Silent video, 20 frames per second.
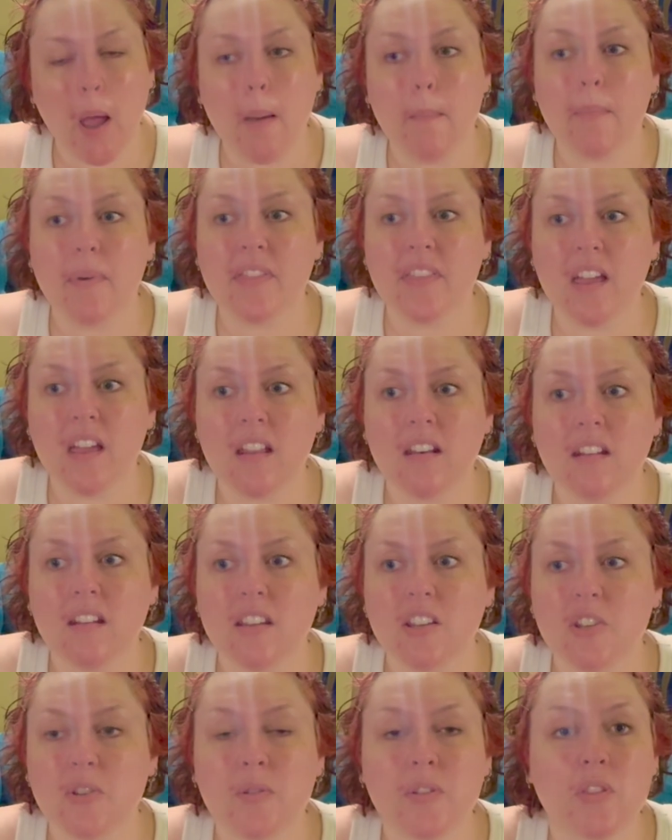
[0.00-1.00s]
But then
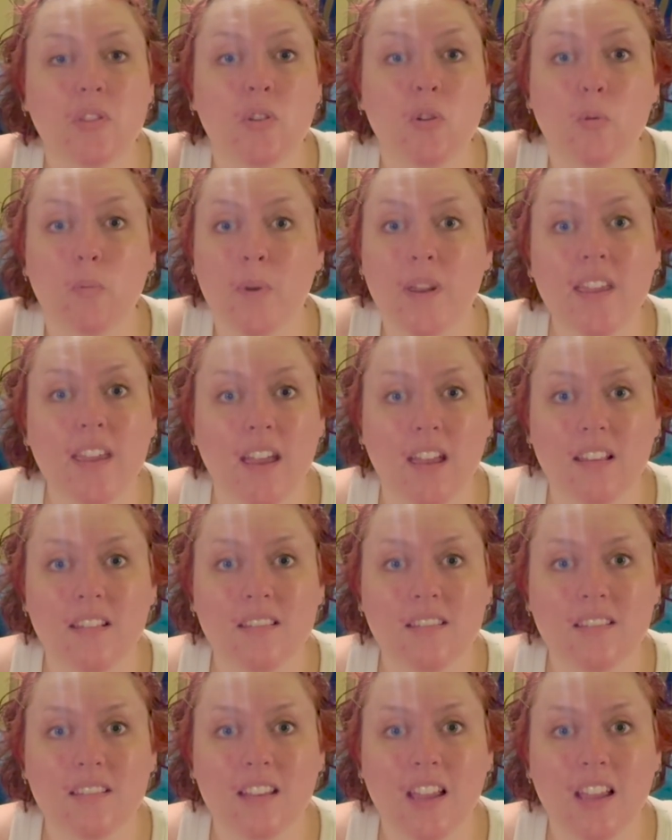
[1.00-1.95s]
you get your weekends